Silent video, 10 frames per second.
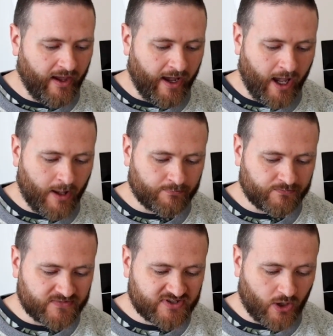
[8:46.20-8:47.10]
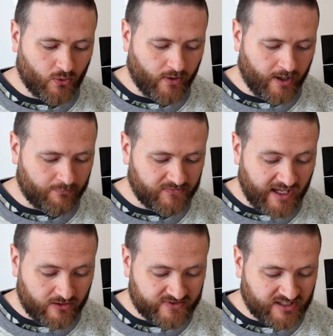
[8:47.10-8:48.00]

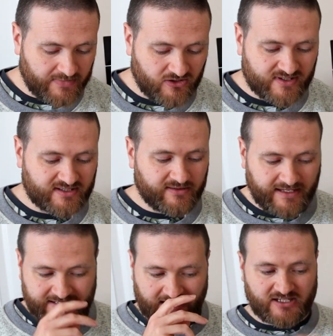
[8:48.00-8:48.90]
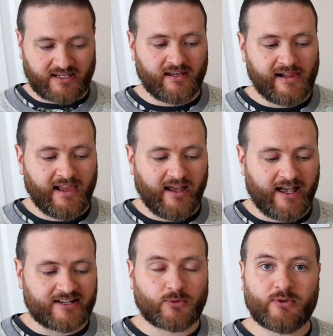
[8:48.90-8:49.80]
There's some interesting things actually.
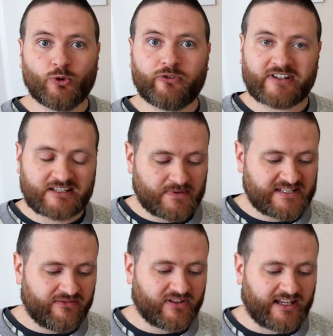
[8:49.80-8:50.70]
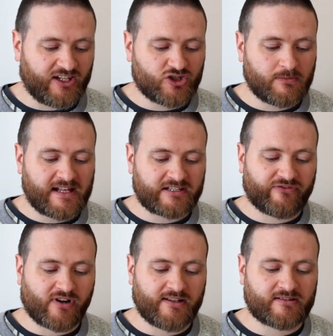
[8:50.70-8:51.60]
So in Norfolk specifically, you should be able to
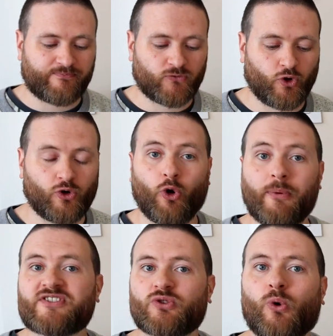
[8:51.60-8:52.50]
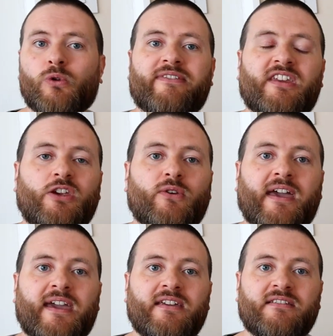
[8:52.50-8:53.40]
find almost all of the
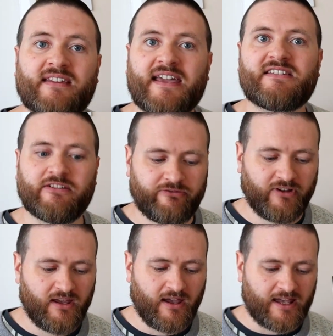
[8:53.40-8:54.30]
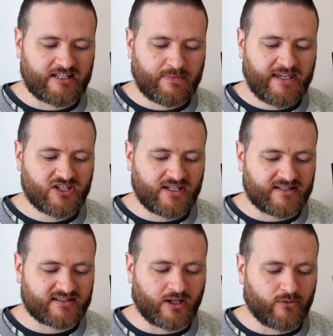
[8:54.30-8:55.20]
UK native
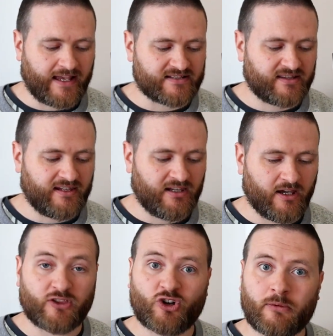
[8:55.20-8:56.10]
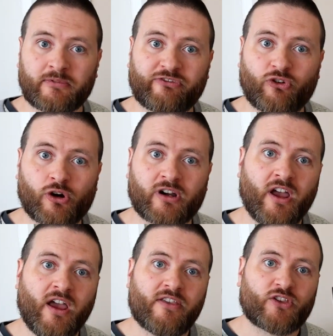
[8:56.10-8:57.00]
species. So that's the common
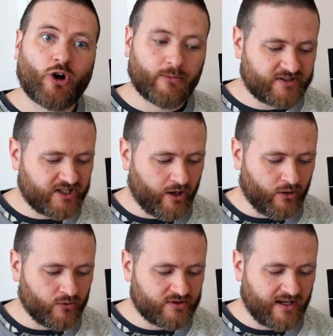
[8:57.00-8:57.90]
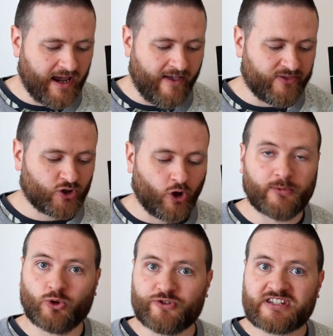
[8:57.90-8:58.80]
frog, common toad, and the
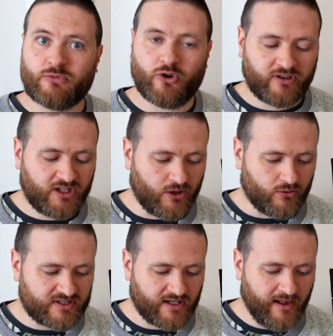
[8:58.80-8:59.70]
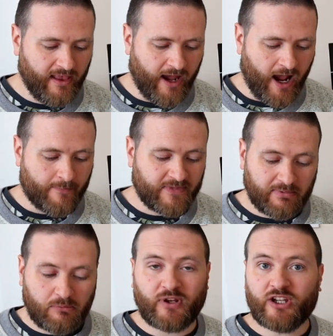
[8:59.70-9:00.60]
common or smooth newt.
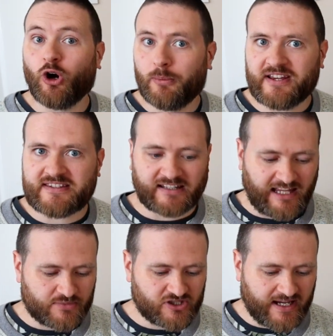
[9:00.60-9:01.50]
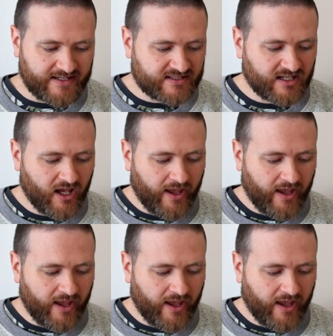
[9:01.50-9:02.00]
That'd be pretty common, as the name suggests.